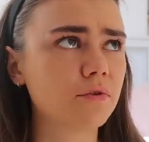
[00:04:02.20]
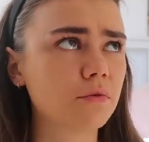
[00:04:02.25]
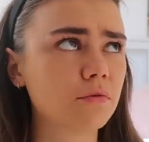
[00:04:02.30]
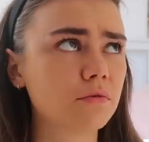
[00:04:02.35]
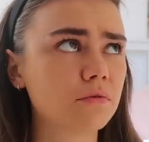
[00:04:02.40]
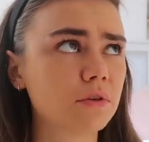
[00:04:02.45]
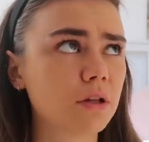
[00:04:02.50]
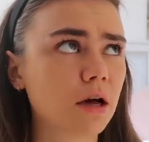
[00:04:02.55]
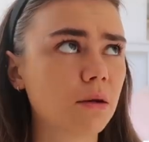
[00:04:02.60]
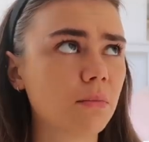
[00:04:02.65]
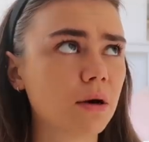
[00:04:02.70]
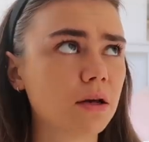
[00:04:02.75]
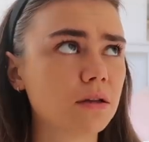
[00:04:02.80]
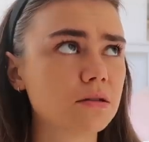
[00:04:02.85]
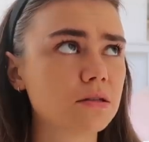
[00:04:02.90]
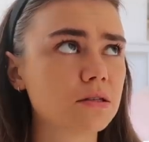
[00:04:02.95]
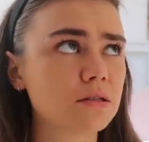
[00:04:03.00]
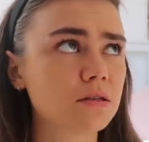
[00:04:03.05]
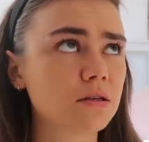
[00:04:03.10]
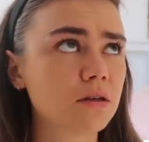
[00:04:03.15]
for? 9
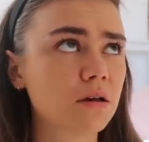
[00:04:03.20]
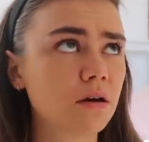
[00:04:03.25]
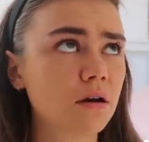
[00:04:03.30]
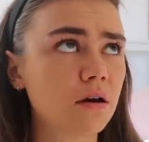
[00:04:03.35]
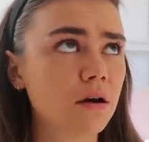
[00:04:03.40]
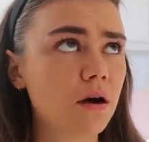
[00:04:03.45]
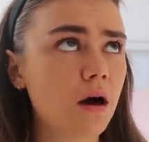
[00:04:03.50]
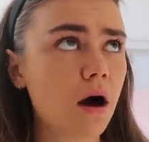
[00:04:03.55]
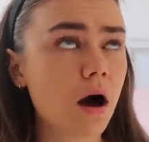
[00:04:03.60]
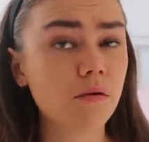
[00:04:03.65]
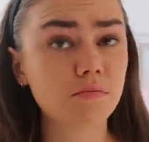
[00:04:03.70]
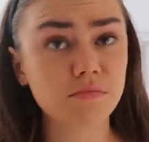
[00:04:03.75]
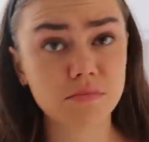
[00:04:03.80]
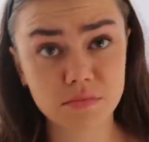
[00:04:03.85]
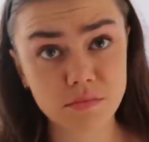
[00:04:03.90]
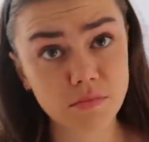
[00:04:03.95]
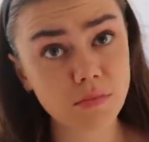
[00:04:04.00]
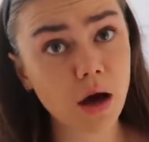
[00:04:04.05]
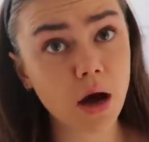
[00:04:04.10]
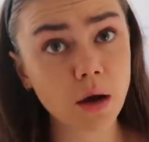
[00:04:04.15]
months.
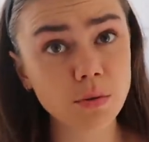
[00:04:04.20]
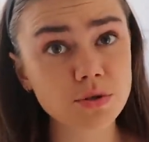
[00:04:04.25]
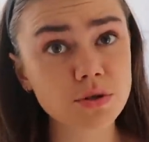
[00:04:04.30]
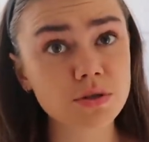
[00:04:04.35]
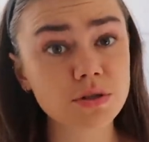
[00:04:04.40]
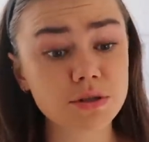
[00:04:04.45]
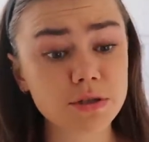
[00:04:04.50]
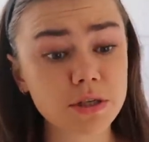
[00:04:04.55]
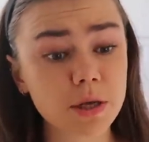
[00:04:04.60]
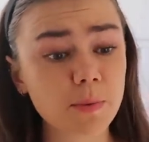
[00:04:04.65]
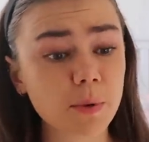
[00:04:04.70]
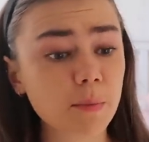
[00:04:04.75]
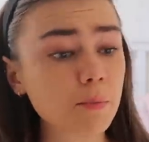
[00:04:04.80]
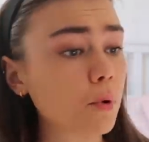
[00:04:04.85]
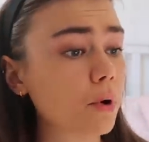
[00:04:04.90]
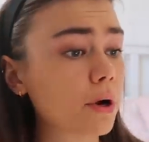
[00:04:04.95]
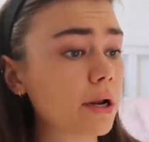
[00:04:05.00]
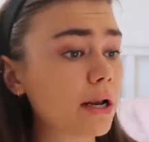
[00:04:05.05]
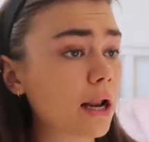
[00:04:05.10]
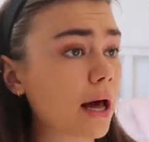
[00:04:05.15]
I was on the tipping
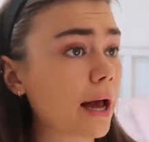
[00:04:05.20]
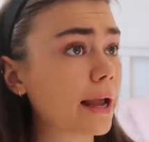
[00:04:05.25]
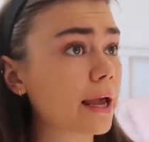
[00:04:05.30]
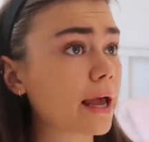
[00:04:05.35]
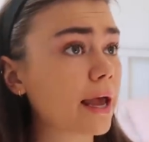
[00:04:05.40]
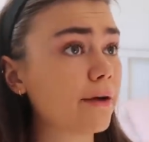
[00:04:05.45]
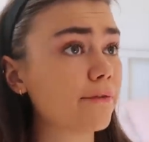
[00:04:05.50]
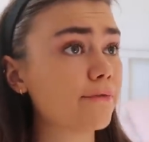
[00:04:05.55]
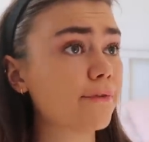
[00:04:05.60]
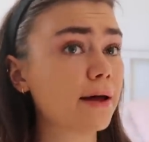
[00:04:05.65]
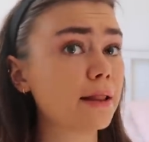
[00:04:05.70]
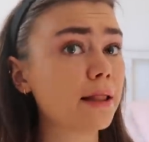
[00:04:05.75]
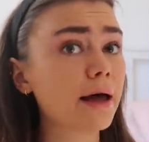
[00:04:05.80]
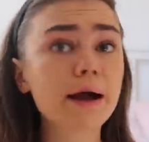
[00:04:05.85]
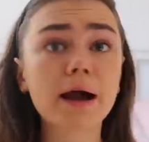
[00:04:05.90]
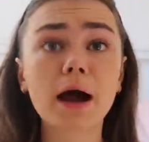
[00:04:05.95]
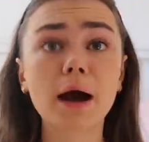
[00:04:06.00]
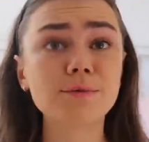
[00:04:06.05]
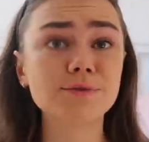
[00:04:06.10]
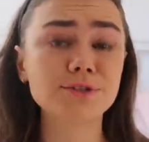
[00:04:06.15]
point. Like, it felt
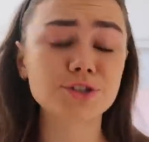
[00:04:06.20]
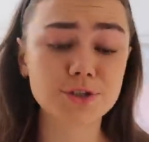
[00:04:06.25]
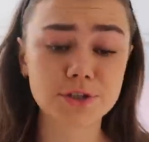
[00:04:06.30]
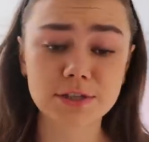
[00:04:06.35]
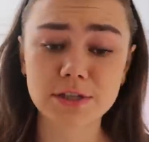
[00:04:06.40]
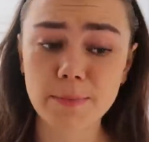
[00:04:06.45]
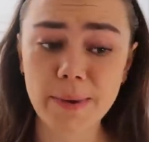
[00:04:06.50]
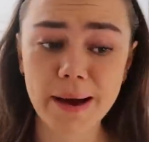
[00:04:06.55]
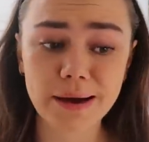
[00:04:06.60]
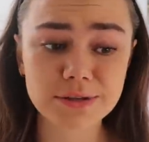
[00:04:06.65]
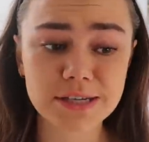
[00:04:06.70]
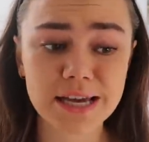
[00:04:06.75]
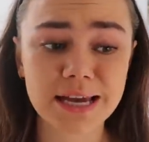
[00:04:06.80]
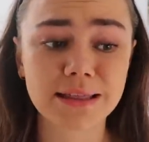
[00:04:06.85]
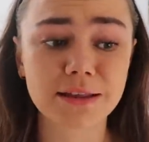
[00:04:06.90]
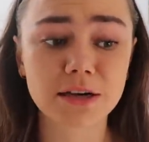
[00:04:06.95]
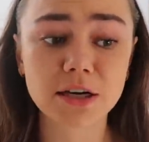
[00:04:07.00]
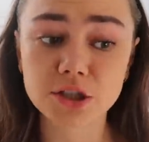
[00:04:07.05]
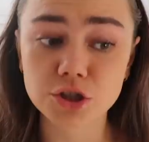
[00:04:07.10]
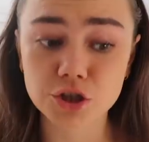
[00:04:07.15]
like I was just about to
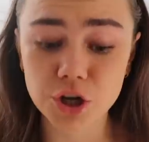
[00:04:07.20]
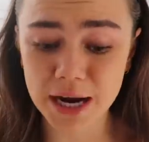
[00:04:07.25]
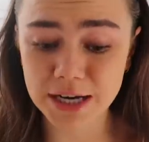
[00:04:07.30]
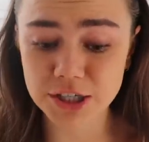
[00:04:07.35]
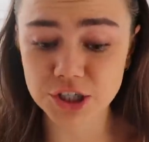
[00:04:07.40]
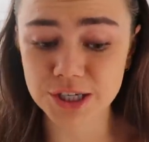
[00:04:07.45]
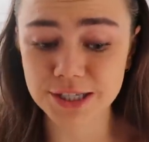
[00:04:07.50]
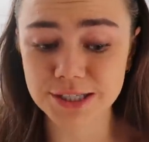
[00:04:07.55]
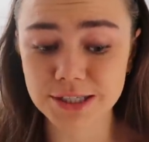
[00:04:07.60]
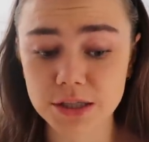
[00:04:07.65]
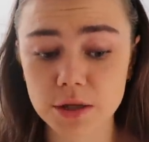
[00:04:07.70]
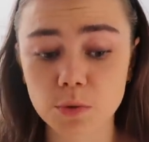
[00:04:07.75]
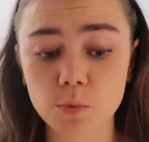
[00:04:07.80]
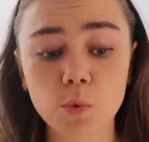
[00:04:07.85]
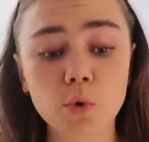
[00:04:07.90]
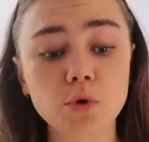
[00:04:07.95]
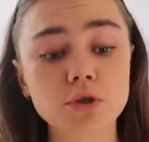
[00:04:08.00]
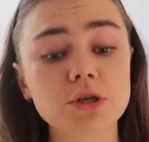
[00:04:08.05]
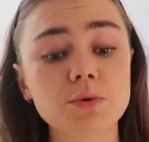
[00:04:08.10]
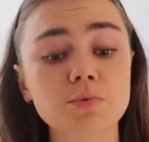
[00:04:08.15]
hit the contractions. The
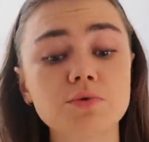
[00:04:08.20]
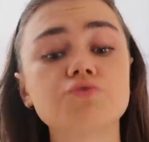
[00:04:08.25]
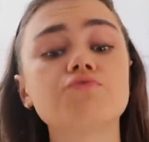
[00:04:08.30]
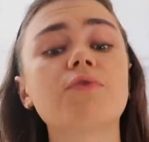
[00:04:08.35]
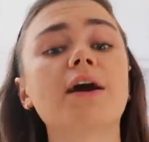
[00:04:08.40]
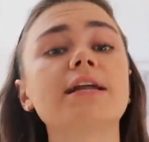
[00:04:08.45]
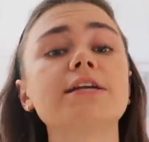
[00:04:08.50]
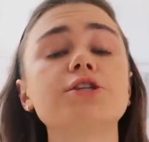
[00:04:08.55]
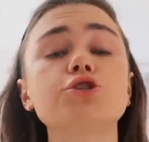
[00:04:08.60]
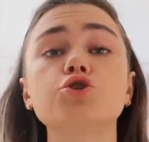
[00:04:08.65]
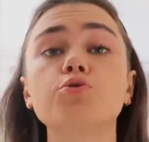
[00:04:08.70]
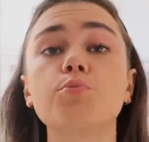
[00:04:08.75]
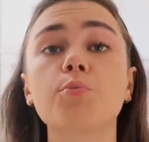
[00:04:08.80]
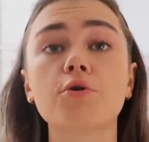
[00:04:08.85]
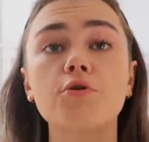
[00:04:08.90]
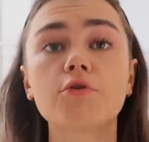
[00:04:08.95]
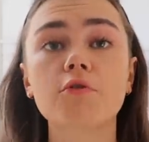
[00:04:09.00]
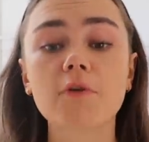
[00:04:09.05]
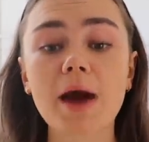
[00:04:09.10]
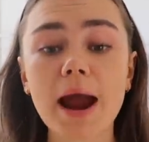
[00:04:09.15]
water was ready to
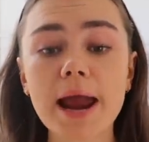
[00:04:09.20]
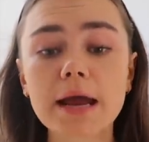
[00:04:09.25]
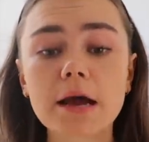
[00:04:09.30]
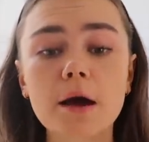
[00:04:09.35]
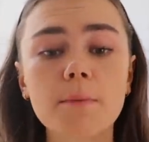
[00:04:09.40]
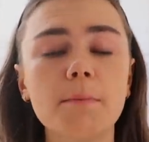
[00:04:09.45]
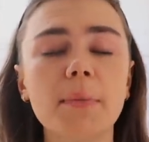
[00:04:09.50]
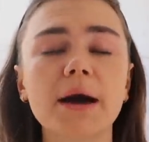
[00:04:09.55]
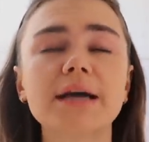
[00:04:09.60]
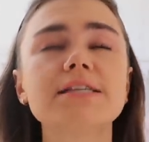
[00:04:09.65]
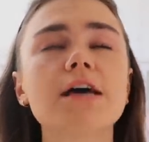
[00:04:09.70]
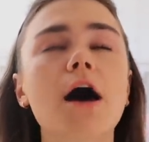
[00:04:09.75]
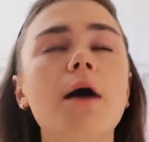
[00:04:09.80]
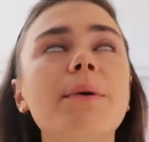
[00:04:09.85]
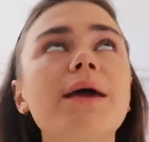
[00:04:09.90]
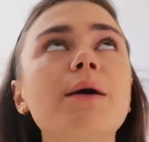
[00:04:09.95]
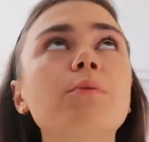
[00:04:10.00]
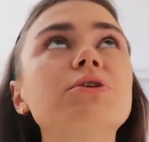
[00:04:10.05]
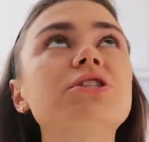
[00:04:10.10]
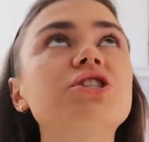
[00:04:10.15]
break. My
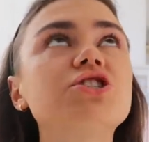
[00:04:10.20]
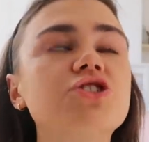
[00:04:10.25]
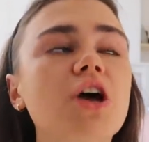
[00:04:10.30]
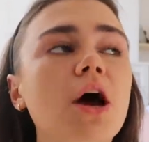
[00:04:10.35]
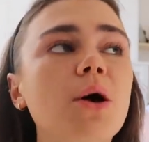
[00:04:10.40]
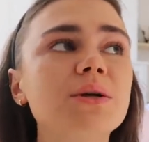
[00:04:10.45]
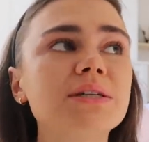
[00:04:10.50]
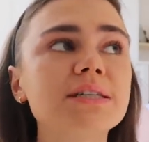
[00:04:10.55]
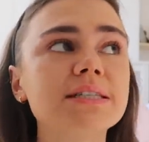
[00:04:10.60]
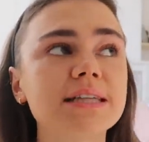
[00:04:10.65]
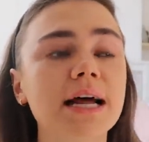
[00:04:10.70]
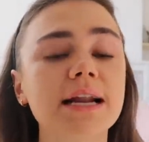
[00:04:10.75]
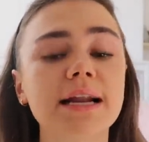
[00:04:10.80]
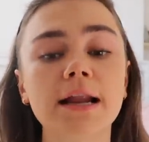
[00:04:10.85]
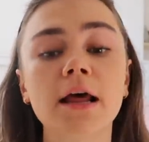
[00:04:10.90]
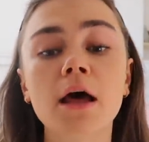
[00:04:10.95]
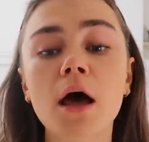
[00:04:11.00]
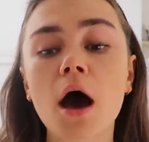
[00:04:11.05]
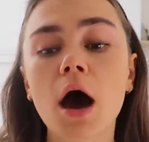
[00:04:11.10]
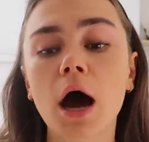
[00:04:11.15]
tummy was so
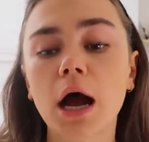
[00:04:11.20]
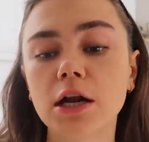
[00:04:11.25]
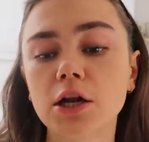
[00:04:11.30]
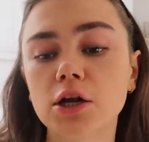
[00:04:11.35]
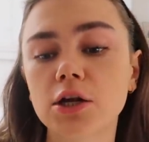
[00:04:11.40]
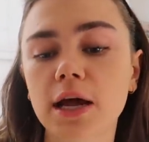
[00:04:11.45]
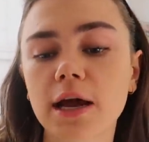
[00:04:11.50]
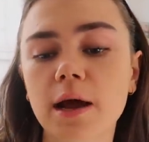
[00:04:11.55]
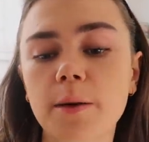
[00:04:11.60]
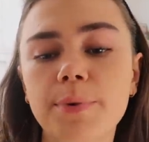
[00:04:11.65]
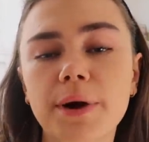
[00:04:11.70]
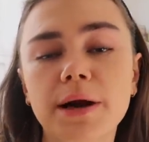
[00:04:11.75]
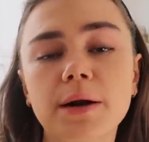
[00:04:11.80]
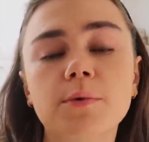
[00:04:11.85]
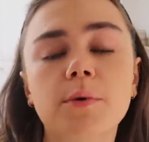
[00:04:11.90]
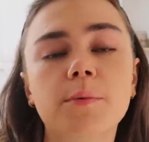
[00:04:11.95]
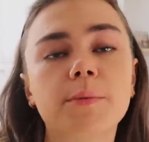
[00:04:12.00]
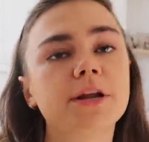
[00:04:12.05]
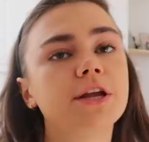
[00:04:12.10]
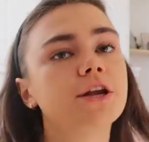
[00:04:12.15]
distended. I looked like a
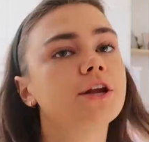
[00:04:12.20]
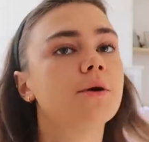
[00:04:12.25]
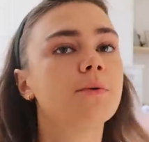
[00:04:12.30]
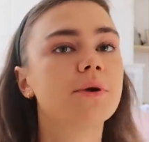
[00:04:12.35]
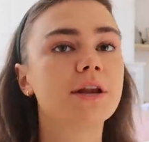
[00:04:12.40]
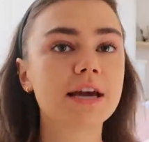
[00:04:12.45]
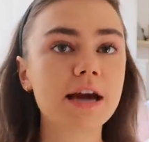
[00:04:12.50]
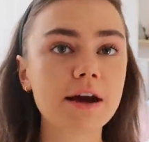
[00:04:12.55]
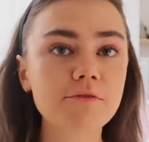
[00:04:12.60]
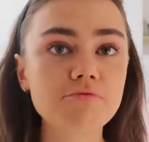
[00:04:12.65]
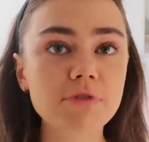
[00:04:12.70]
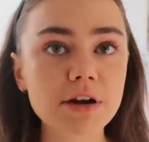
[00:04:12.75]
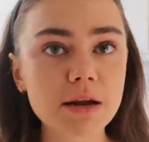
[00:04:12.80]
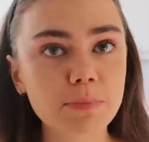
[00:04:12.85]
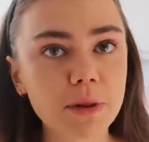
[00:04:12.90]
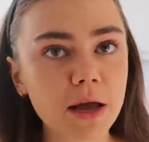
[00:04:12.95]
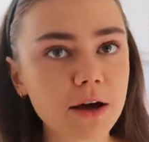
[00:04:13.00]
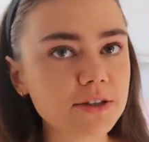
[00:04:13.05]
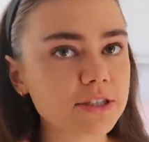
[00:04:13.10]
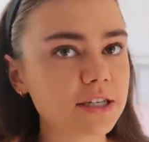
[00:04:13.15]
pregnant woman. You know when you get really
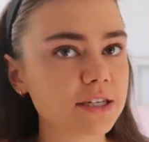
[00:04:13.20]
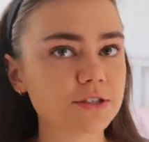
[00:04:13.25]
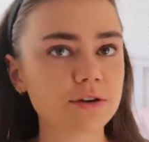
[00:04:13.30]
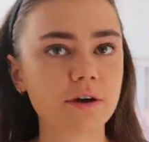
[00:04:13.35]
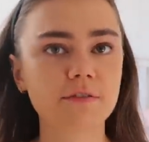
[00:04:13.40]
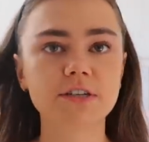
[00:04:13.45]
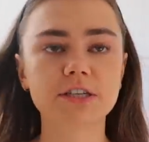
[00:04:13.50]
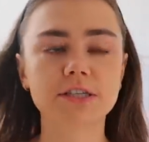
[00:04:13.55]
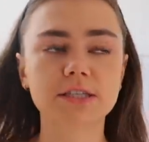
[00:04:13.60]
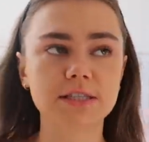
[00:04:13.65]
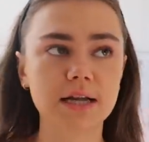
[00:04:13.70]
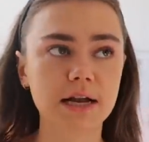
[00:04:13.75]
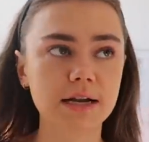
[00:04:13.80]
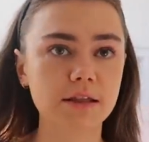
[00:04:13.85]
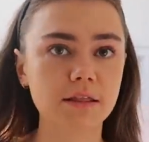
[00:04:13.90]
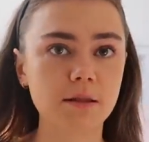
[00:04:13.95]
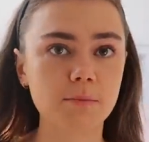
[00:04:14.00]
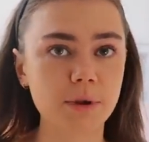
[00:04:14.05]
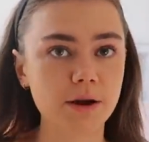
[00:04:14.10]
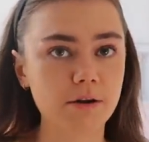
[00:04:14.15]
bloated, do you ever just
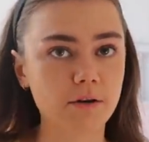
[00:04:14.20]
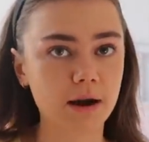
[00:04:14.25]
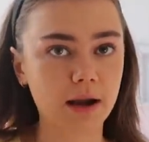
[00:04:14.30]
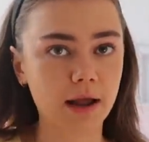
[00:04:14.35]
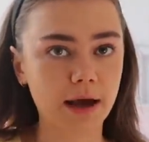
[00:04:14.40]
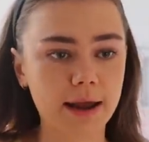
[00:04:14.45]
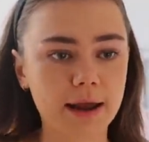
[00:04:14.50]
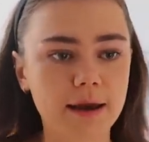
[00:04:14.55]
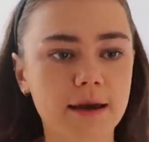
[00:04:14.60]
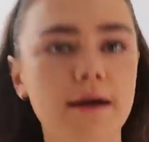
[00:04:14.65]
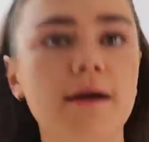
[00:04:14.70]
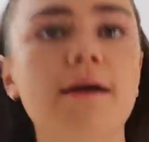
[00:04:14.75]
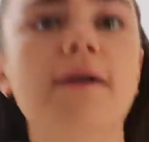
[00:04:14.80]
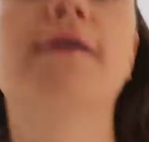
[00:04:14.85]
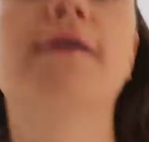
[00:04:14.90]
stand in the mirror like,